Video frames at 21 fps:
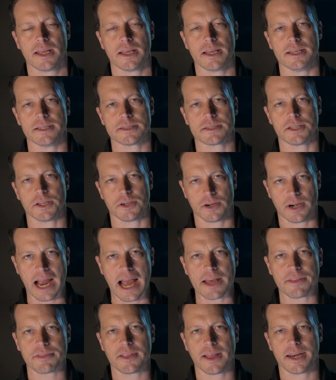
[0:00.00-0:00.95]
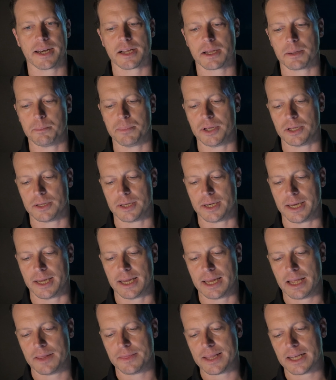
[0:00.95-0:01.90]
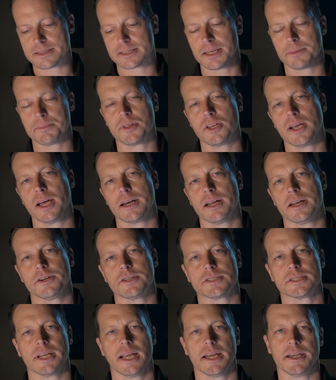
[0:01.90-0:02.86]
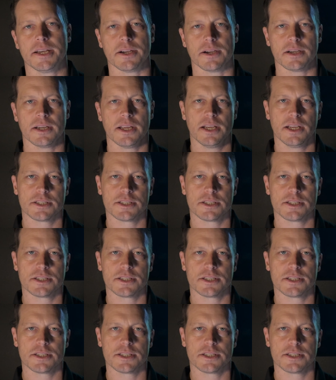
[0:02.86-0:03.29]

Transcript: is their athletic ability. And that's something you got to understand here.